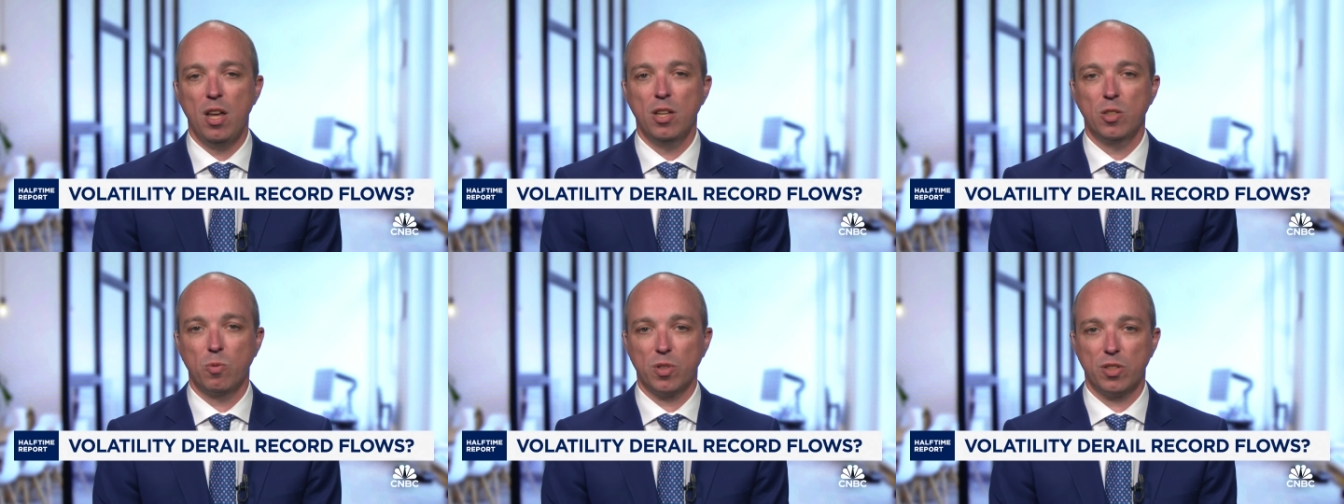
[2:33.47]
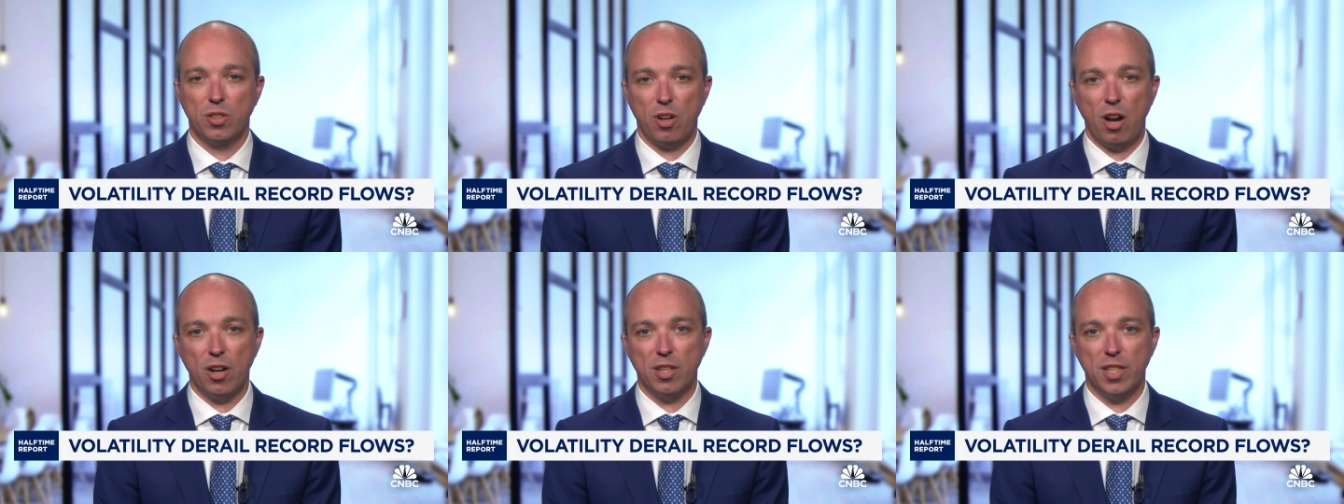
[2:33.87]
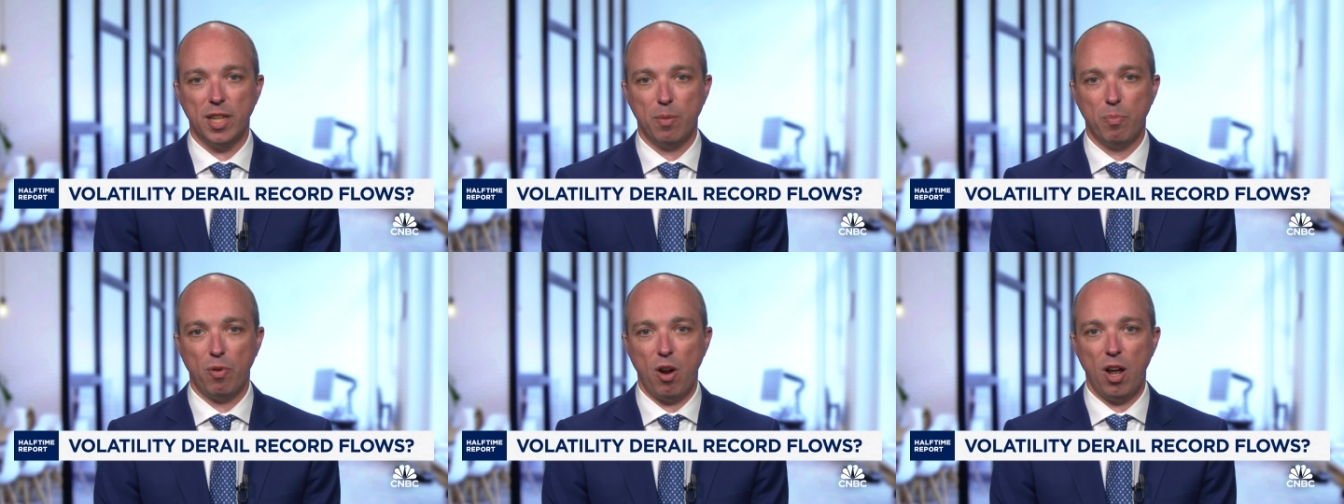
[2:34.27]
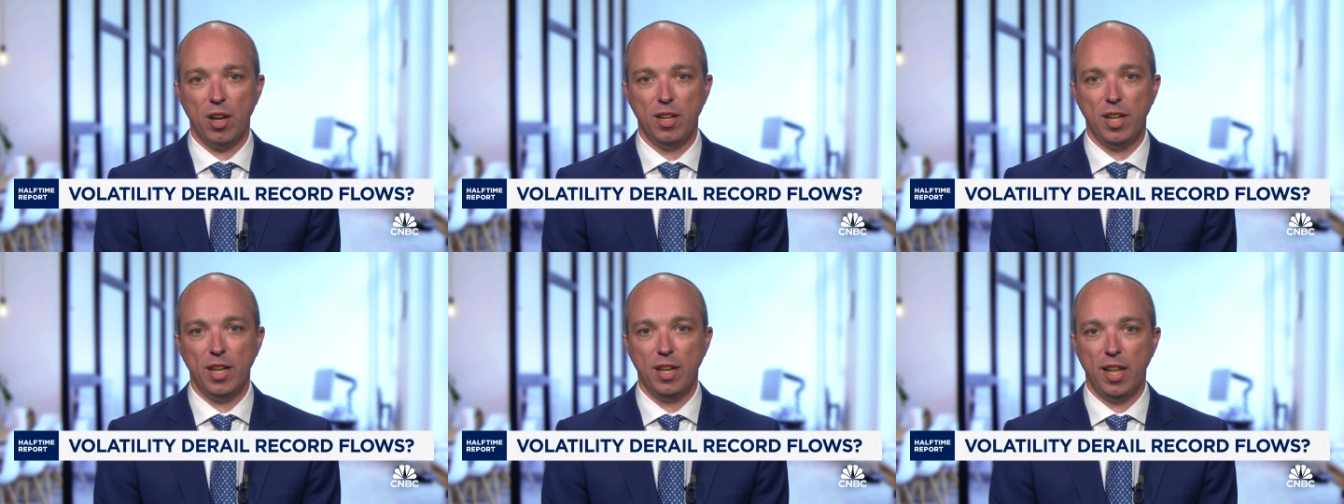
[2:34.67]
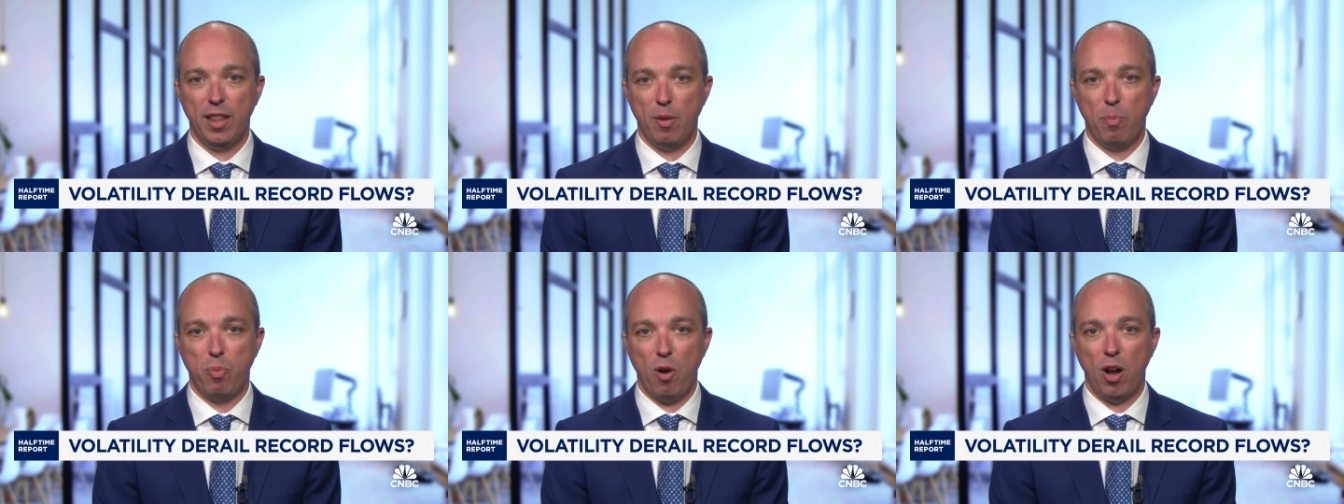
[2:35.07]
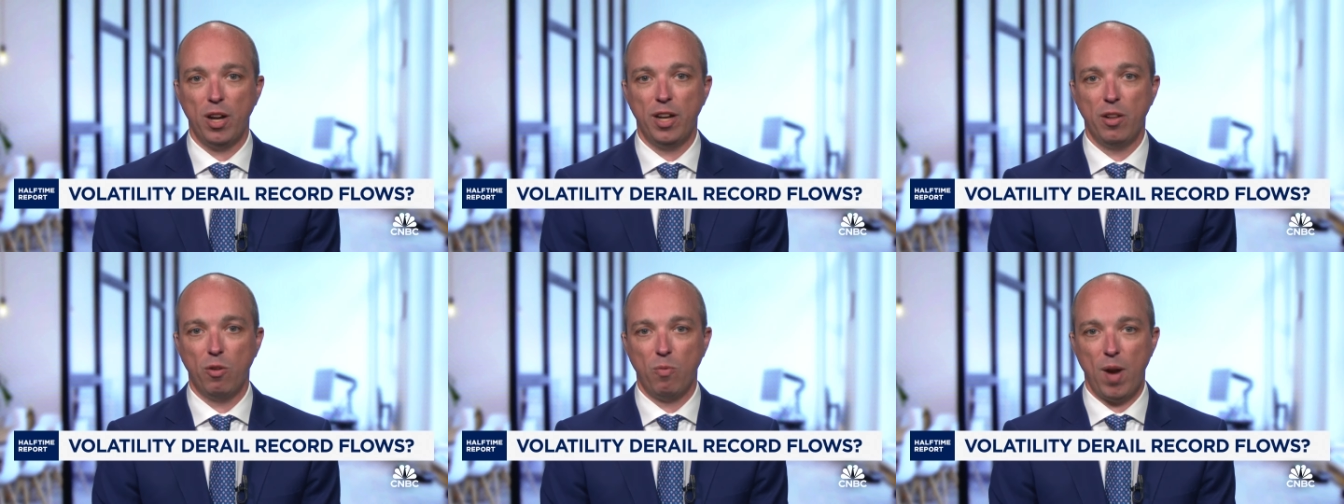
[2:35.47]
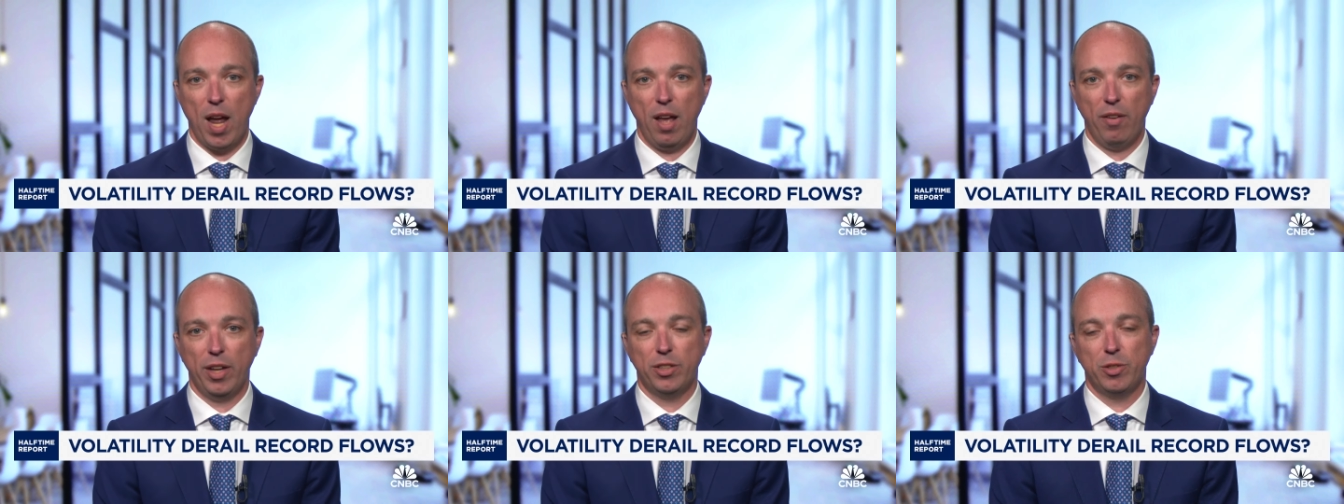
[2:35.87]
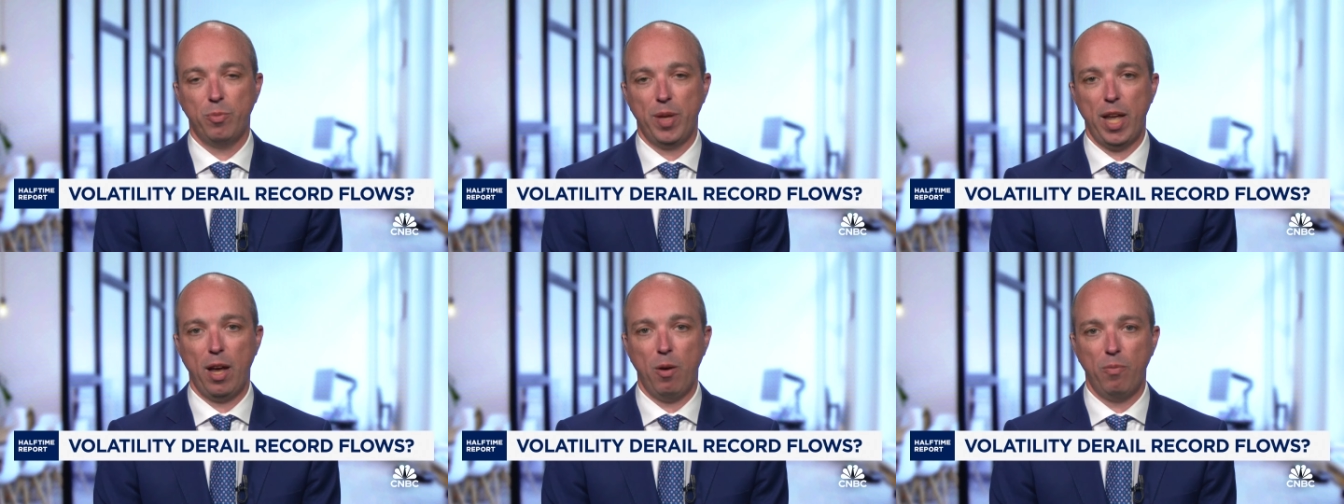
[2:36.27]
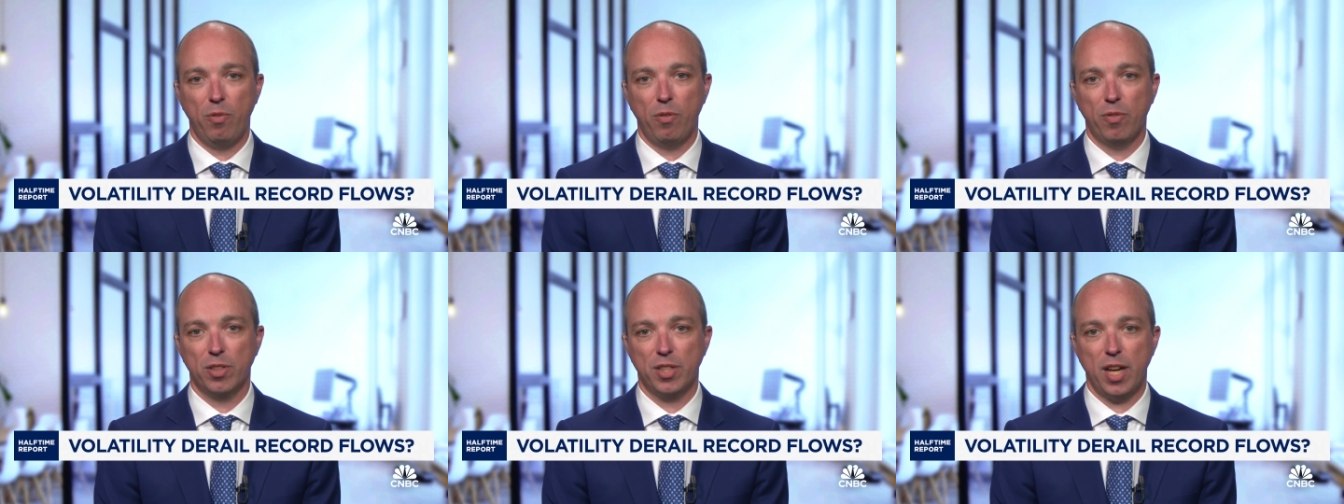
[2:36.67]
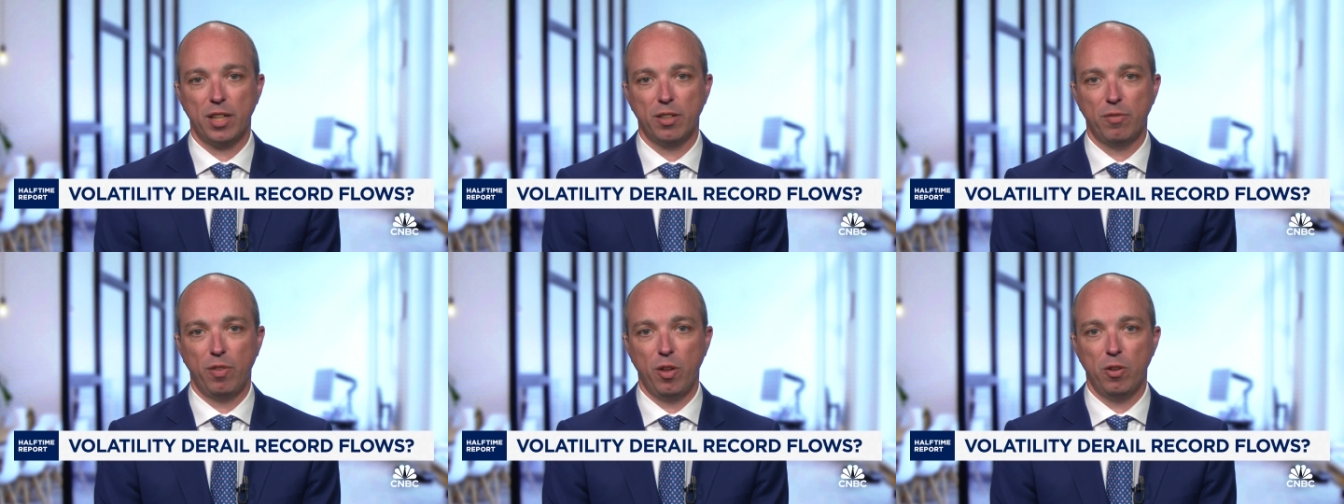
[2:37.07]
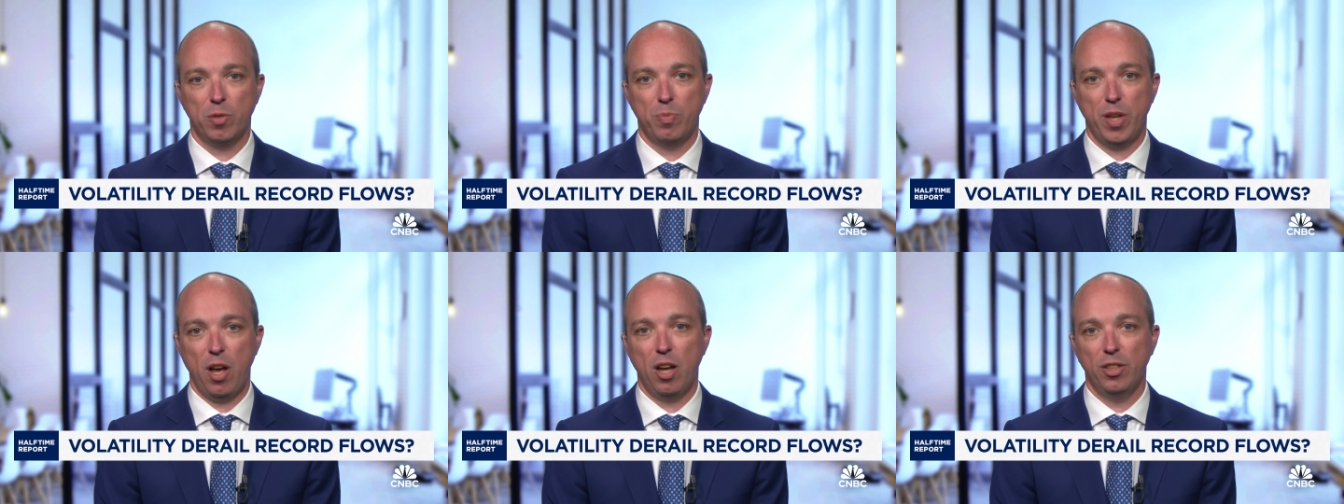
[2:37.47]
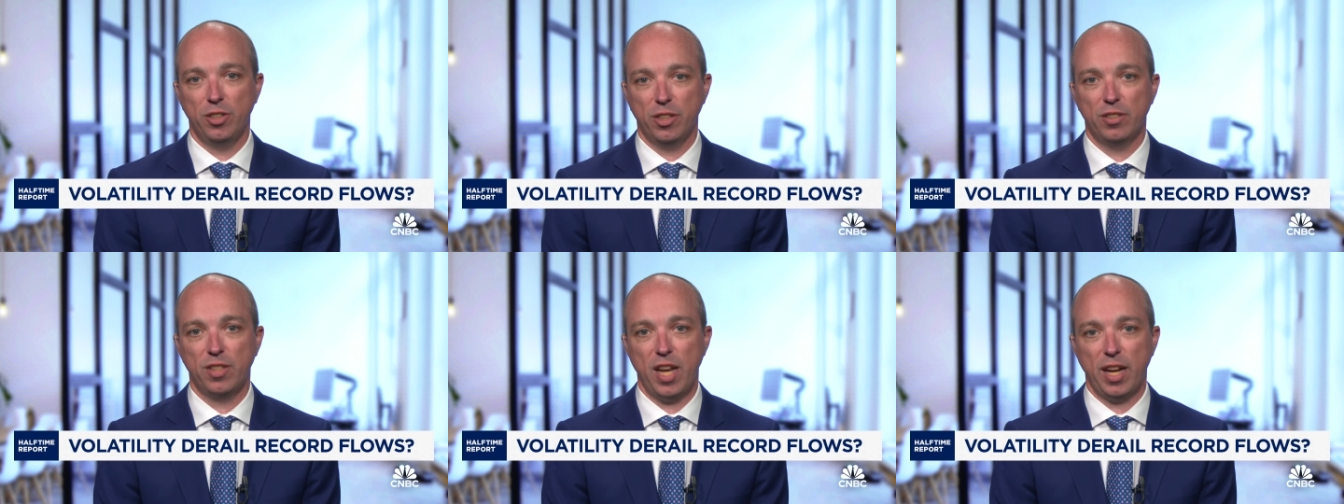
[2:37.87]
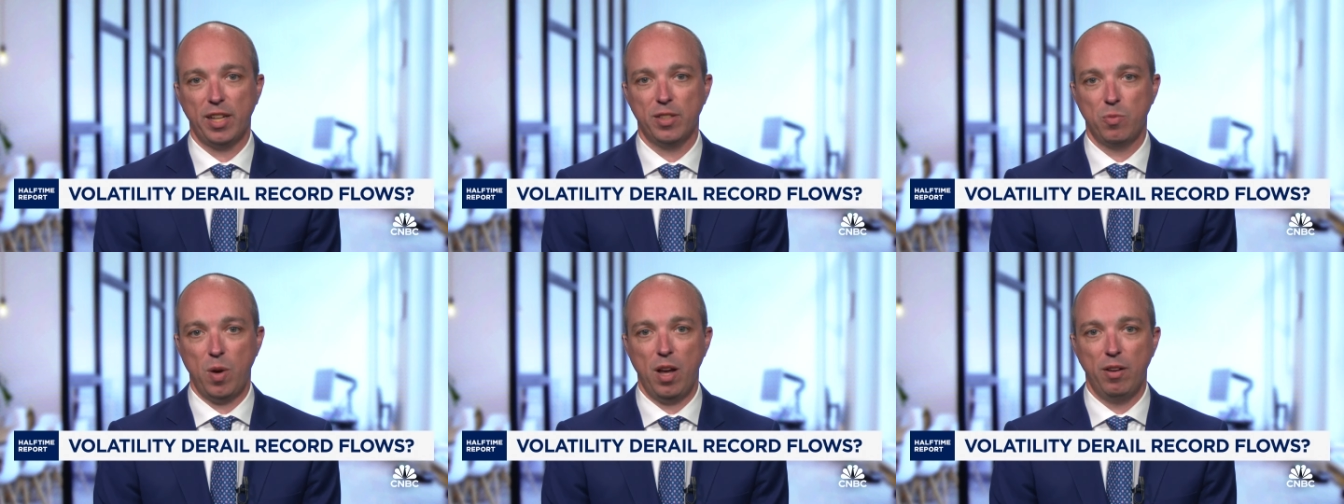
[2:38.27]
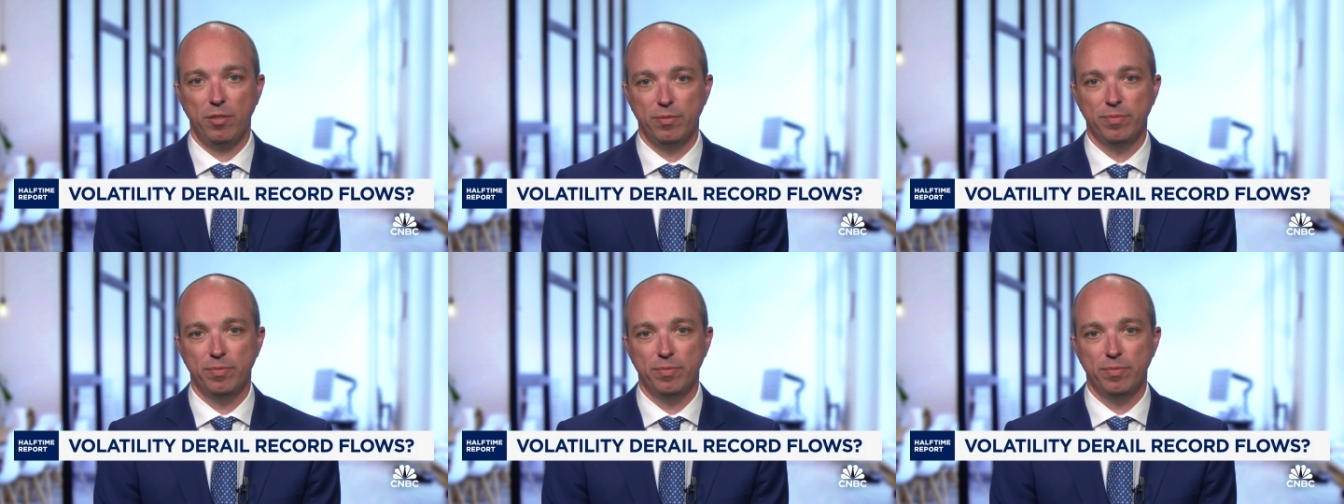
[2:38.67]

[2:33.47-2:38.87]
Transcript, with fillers: So we're starting to see a broadening, and the broadening of the rally should be helpful for sector flows beyond just tech as well.